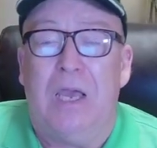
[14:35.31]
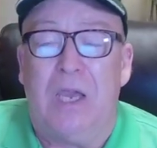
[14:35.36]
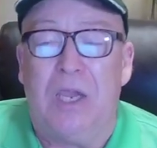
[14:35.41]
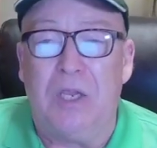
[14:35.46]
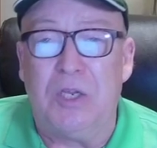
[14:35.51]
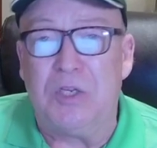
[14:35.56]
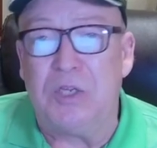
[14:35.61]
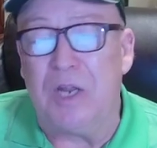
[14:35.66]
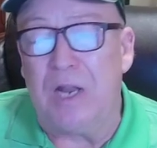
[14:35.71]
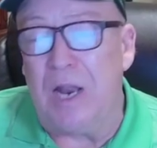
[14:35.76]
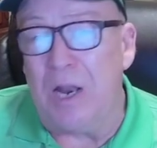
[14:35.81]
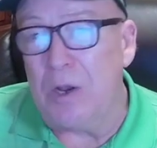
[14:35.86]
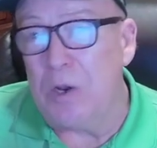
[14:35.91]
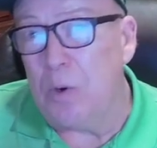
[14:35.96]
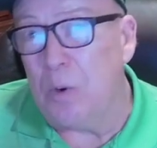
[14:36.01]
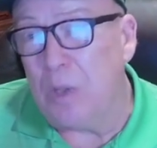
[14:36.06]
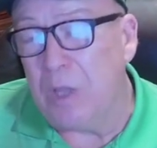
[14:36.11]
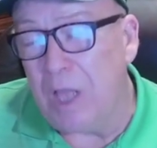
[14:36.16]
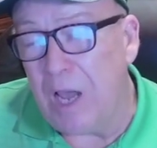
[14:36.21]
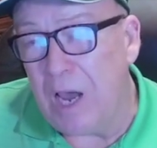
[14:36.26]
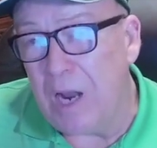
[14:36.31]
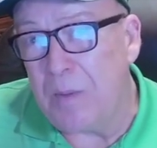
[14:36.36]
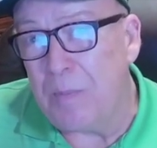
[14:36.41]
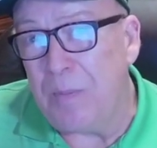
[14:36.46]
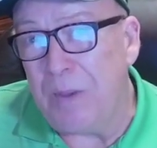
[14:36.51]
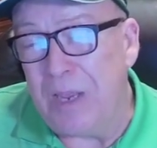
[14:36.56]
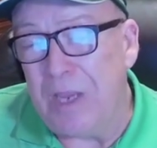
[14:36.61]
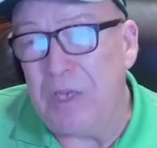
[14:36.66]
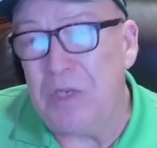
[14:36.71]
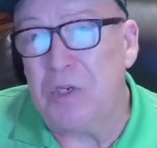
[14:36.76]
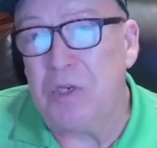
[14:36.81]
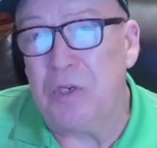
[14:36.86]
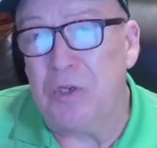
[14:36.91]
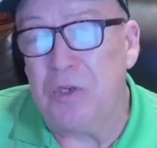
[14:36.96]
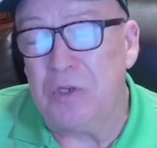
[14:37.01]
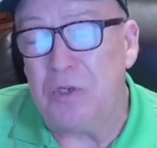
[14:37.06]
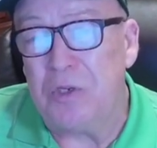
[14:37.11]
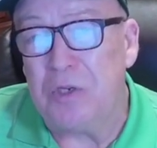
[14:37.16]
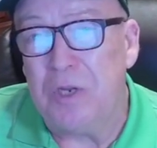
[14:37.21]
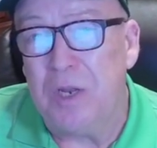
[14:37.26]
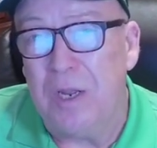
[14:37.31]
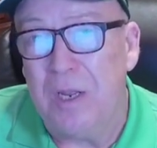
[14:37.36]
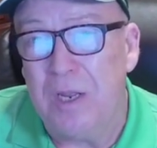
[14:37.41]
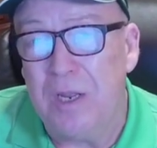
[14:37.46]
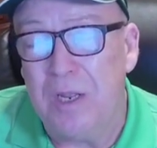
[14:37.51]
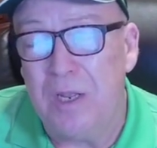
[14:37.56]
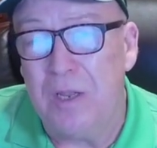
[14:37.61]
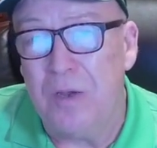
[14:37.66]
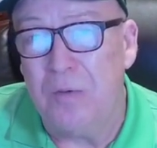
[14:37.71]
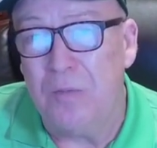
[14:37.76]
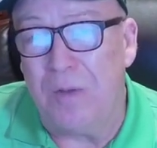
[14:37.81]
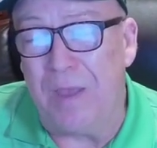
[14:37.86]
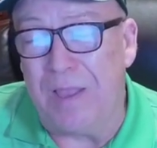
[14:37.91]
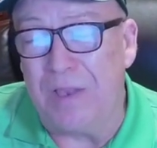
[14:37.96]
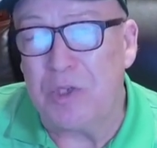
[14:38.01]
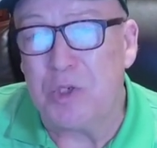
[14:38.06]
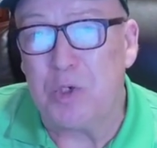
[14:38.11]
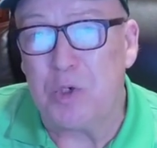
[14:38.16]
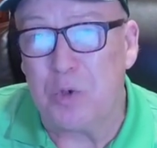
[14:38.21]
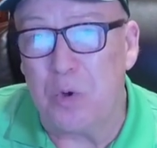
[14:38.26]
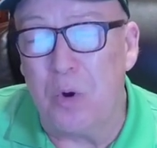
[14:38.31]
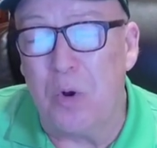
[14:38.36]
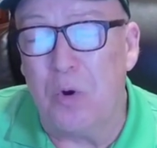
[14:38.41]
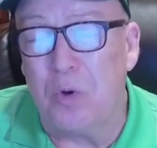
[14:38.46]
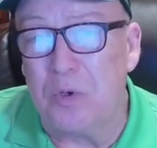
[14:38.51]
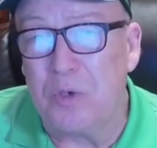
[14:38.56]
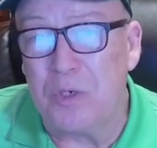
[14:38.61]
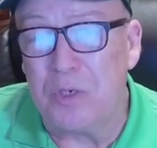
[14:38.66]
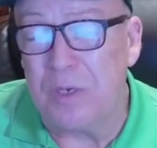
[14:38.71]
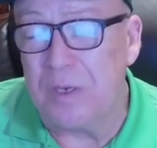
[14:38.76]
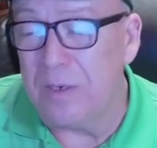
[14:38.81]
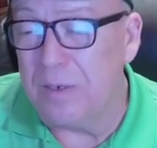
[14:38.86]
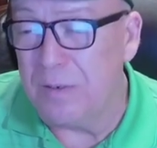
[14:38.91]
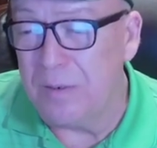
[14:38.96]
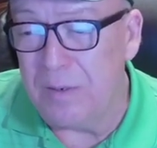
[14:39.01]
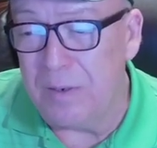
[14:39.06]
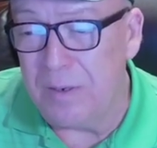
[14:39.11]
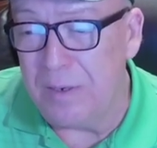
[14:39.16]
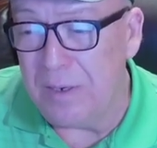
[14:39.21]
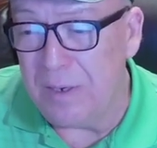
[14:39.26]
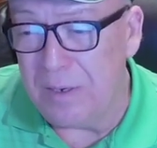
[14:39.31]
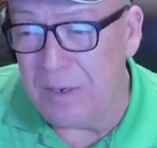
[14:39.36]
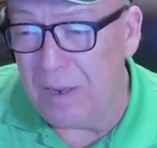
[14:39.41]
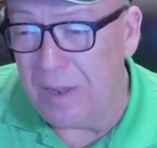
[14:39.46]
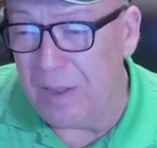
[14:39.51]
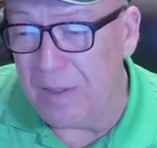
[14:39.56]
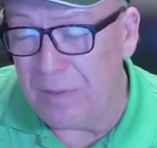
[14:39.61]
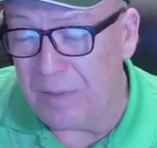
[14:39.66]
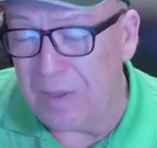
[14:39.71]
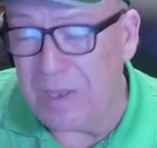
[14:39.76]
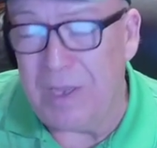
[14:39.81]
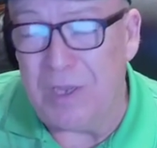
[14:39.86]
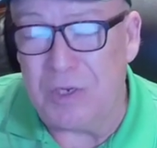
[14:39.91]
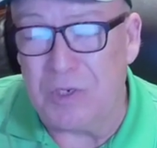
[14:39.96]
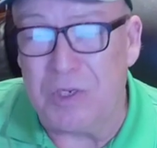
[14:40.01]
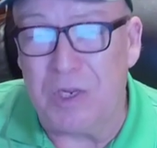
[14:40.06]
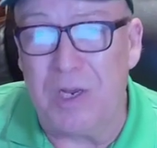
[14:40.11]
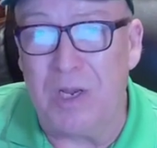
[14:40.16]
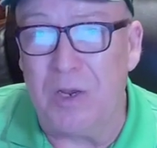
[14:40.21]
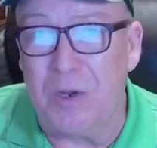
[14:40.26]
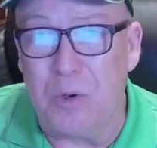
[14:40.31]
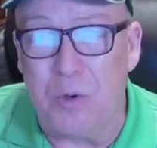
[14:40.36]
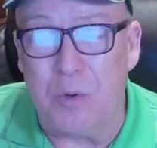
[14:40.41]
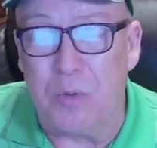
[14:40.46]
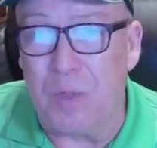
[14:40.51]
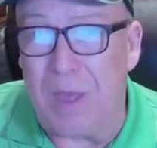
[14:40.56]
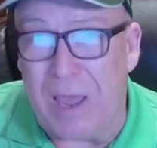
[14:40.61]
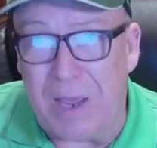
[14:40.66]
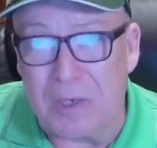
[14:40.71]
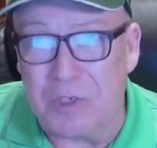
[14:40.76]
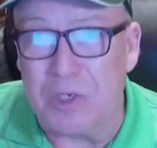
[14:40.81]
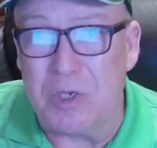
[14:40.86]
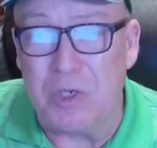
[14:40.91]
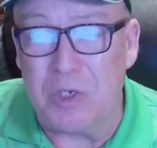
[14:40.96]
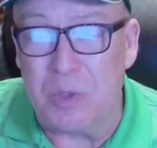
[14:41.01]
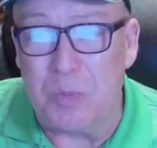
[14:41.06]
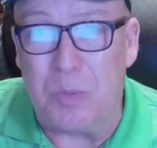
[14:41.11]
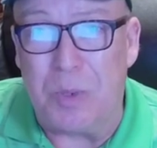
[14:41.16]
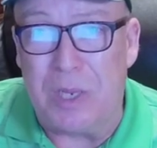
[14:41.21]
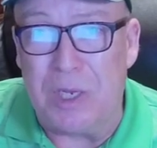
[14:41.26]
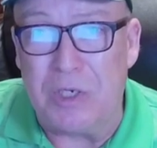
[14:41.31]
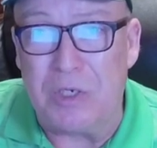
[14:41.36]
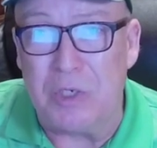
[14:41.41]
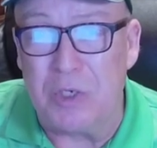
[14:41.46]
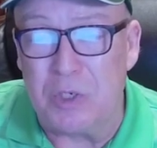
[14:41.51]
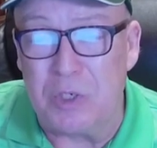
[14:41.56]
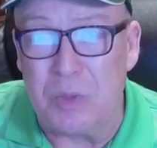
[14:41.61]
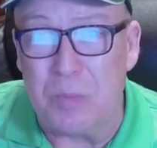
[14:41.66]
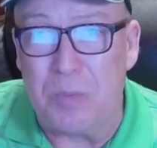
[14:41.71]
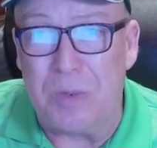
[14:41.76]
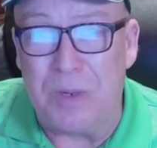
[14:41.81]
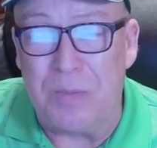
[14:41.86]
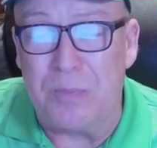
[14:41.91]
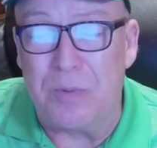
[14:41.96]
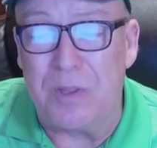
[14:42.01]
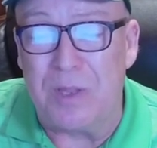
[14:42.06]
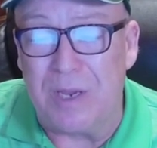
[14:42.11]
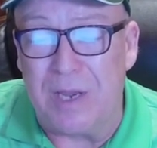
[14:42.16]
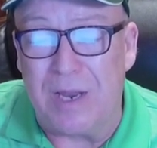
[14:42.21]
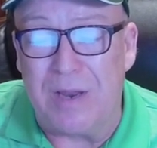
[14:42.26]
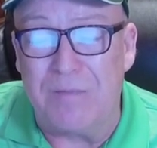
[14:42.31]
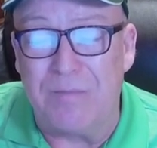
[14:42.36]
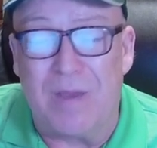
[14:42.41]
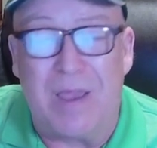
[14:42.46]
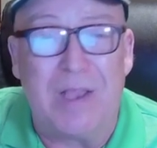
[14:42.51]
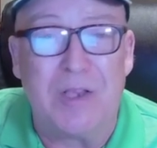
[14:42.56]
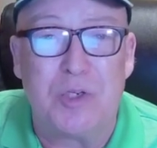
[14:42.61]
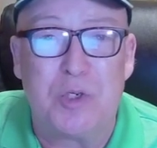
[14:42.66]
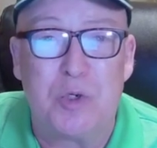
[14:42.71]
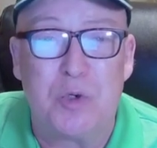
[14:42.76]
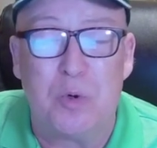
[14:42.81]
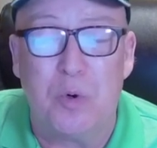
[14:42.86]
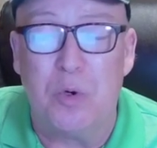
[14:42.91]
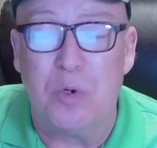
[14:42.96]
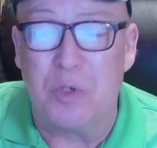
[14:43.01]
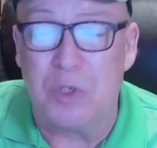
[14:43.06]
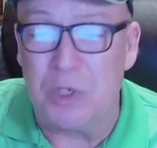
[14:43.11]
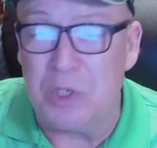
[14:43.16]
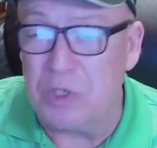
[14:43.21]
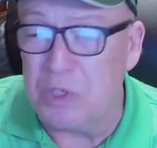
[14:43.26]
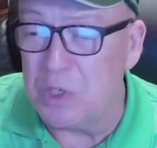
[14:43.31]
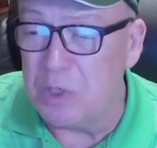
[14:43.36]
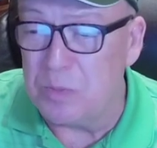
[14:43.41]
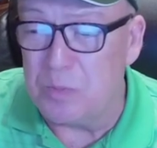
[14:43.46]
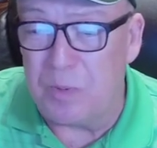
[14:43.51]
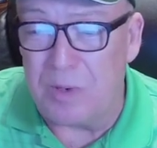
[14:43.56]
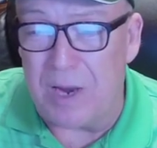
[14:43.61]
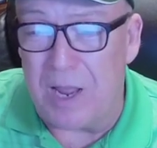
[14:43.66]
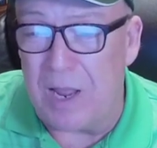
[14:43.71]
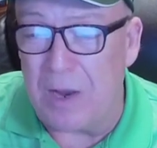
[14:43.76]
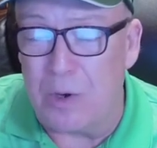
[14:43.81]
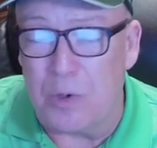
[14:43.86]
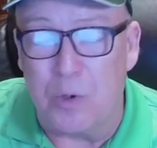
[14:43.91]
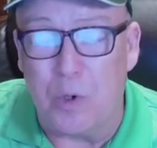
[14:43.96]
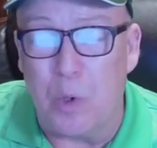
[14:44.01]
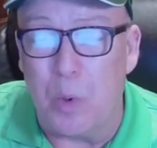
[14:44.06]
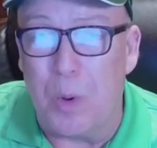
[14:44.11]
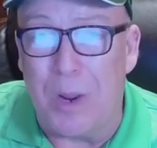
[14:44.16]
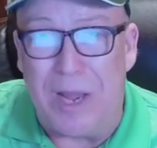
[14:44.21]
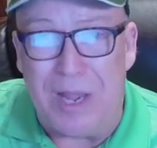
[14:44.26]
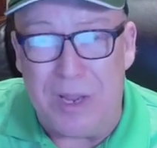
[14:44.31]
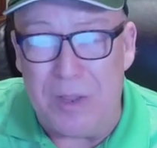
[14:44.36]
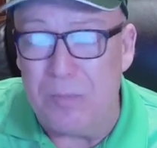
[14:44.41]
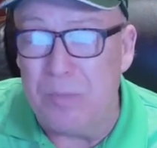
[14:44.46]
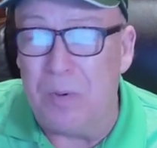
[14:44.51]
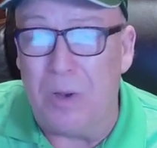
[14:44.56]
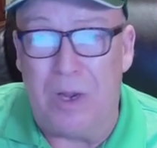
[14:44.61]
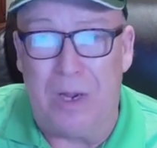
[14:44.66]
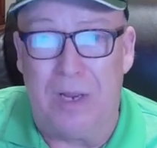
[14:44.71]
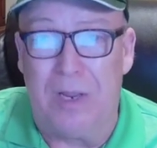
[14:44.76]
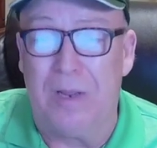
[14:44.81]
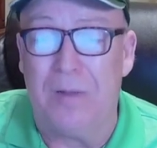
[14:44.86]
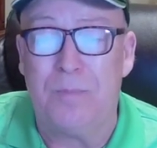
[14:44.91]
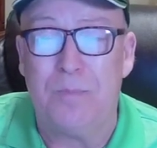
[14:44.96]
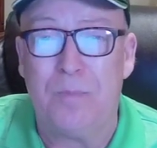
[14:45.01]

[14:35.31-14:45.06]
he said, I know a lot of patients who've had strokes, and I think he said he knew thousands of patients and people that have had strokes. He says, but I don't know anybody,